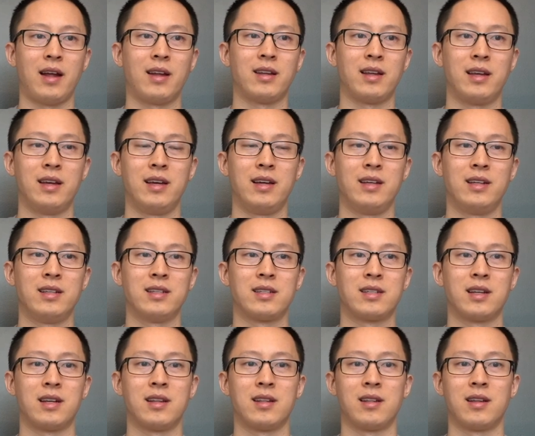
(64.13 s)
that
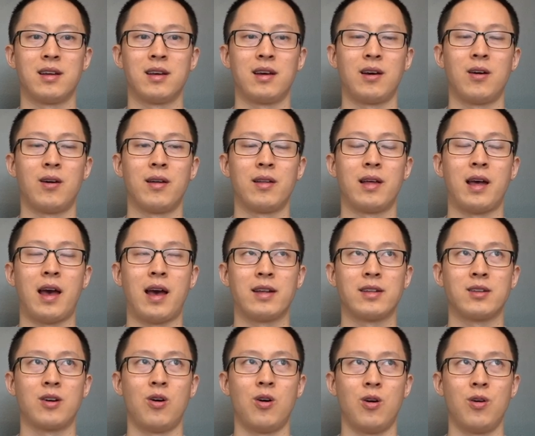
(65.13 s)
is the
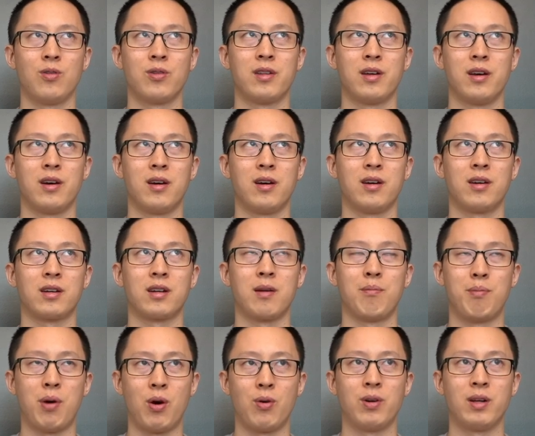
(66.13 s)
has all the
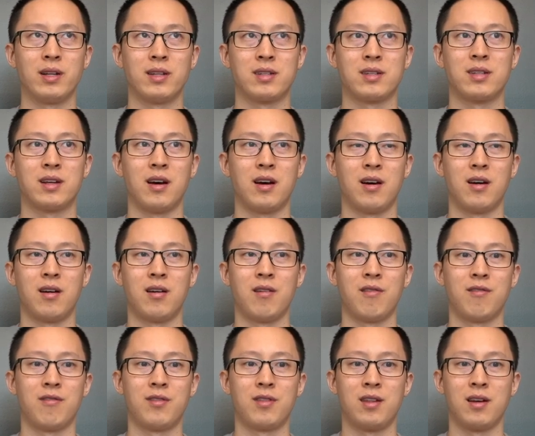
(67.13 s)
components
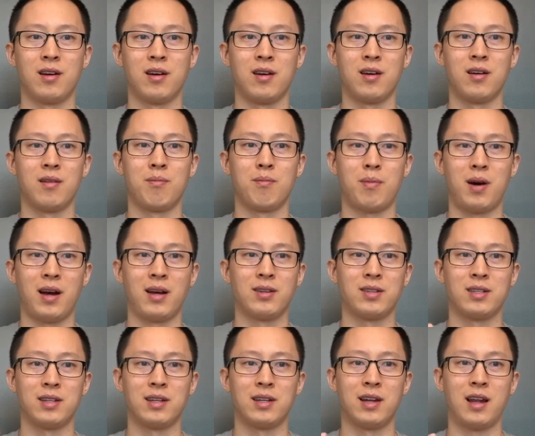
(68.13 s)
of the
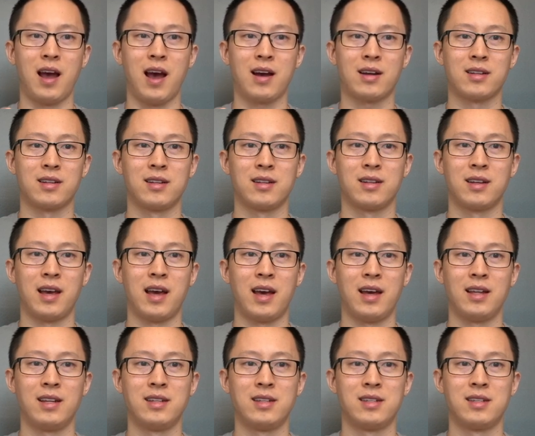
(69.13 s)
myosin and actin
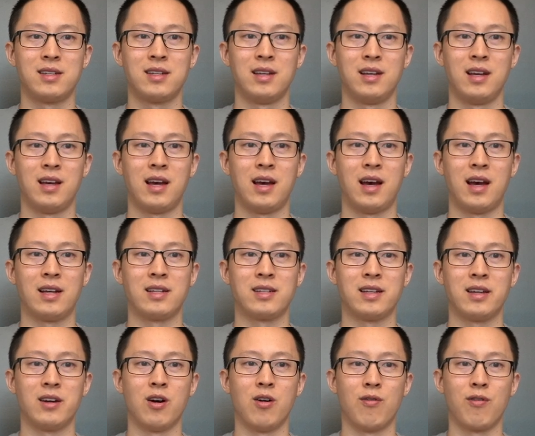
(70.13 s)
heads as
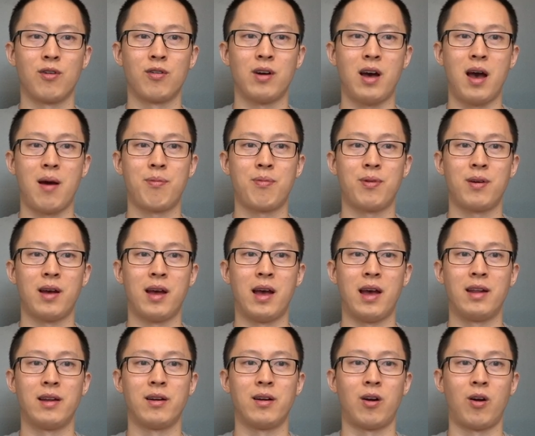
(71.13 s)
they overlap
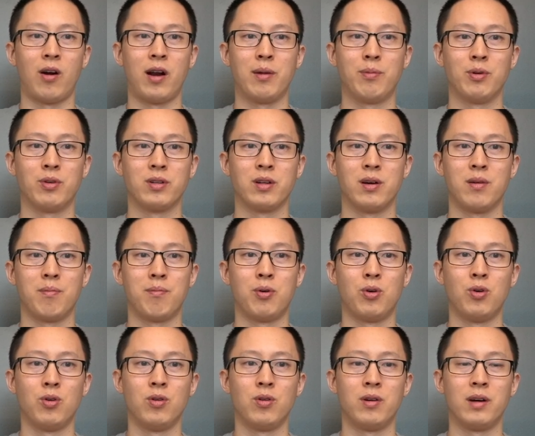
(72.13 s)
and are able to
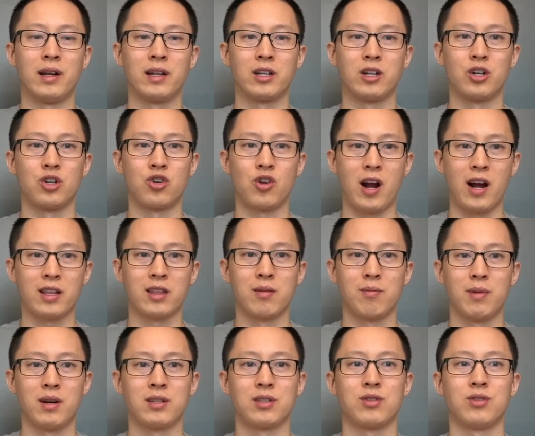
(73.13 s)
pull and contract the
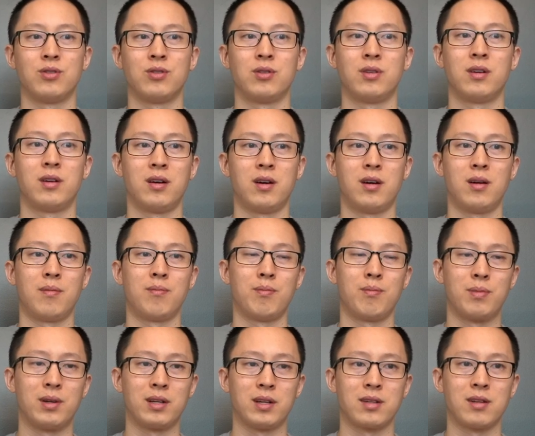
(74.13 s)
muscle
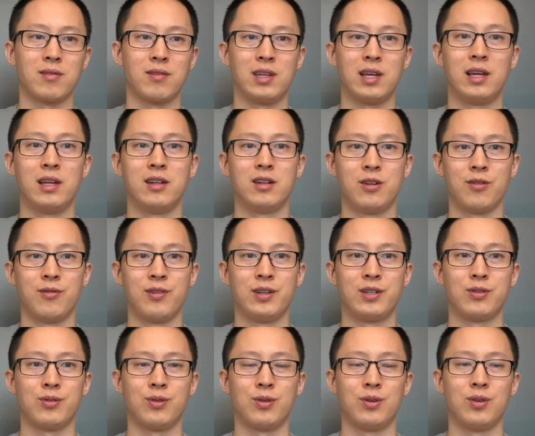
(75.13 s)
because of the
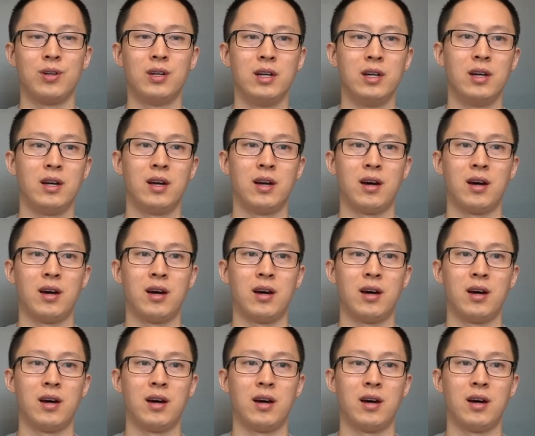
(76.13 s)
individual